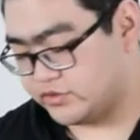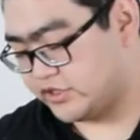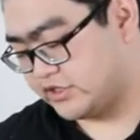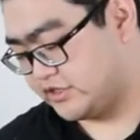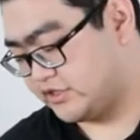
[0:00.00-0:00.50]
We
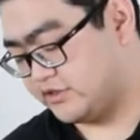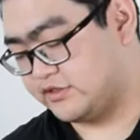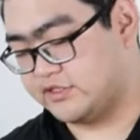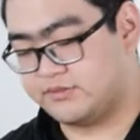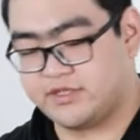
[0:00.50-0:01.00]
just
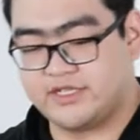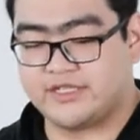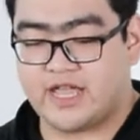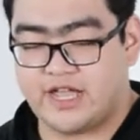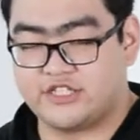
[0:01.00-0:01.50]
simply
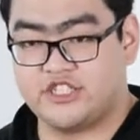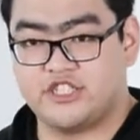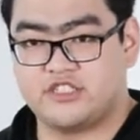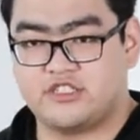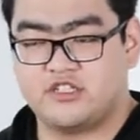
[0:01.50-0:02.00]
attach
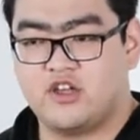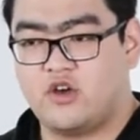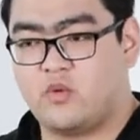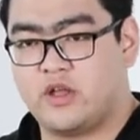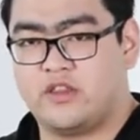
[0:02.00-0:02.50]
it,
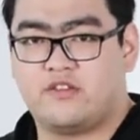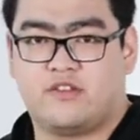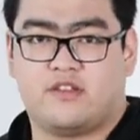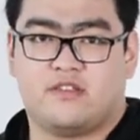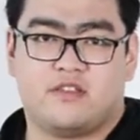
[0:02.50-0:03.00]
one
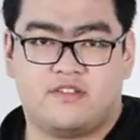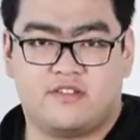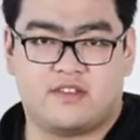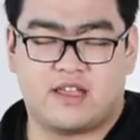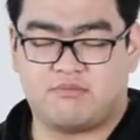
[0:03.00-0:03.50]
to the
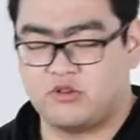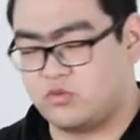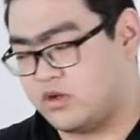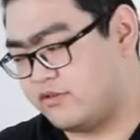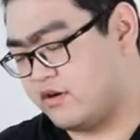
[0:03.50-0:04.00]
DC adapter,
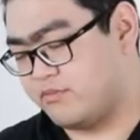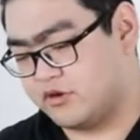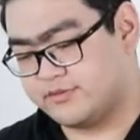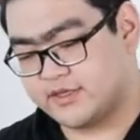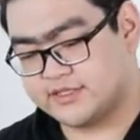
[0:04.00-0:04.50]
one to our
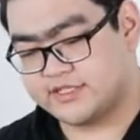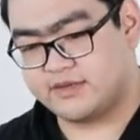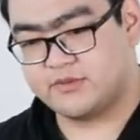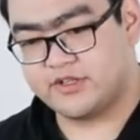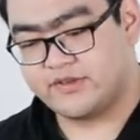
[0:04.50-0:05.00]
Birdbox
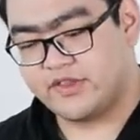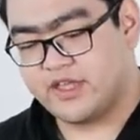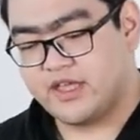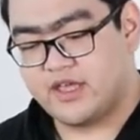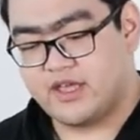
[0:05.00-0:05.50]
camera.
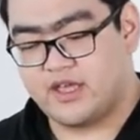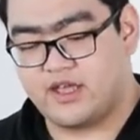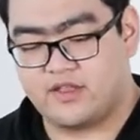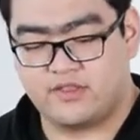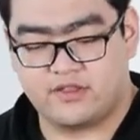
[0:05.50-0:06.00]

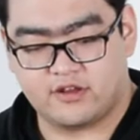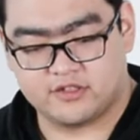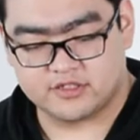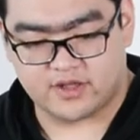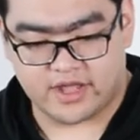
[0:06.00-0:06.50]
And it
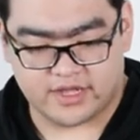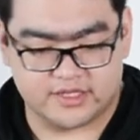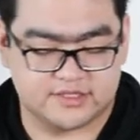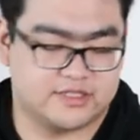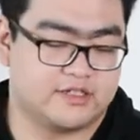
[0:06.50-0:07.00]
also
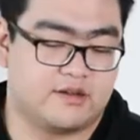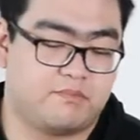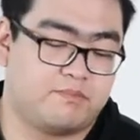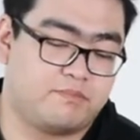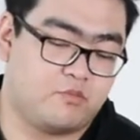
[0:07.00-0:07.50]
has
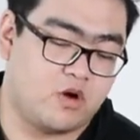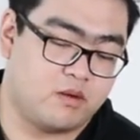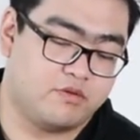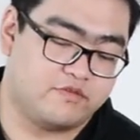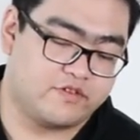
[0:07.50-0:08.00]
a
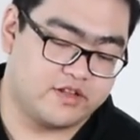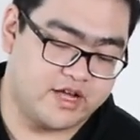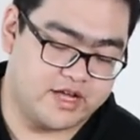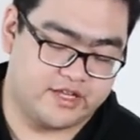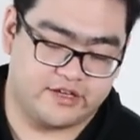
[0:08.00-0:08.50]
waterproof
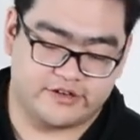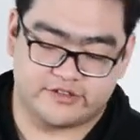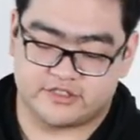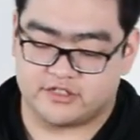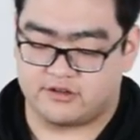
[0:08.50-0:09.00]
glad
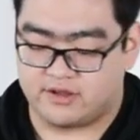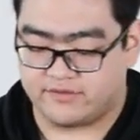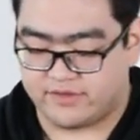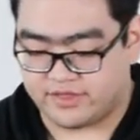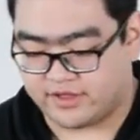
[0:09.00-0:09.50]
here, so
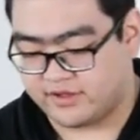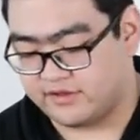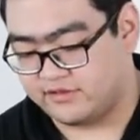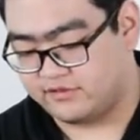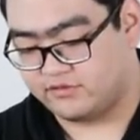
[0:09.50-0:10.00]
everything
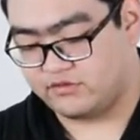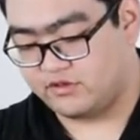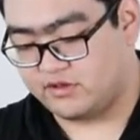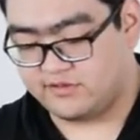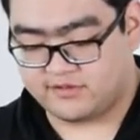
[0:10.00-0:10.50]
is
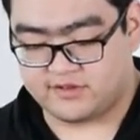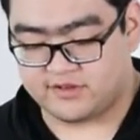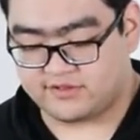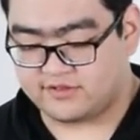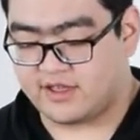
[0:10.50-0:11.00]
easy
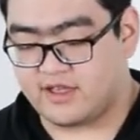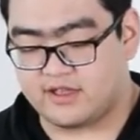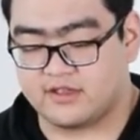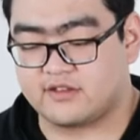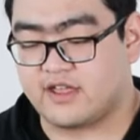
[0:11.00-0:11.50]
to
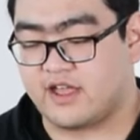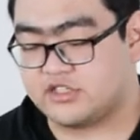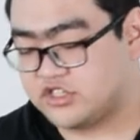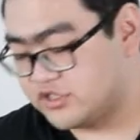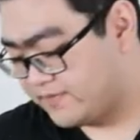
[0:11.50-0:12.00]

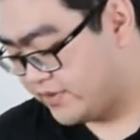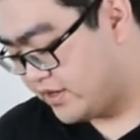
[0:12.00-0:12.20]
attach.